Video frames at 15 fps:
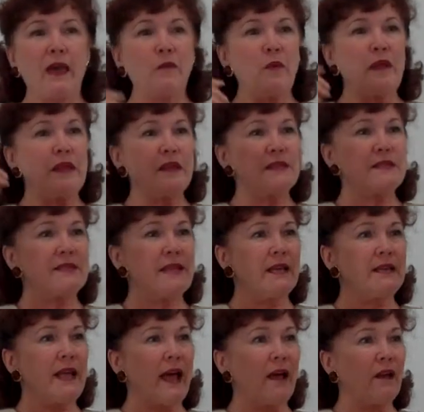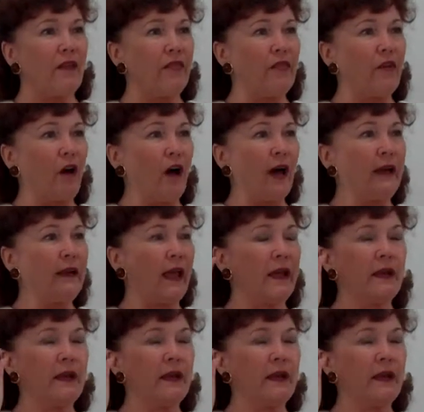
And we can send out a thought,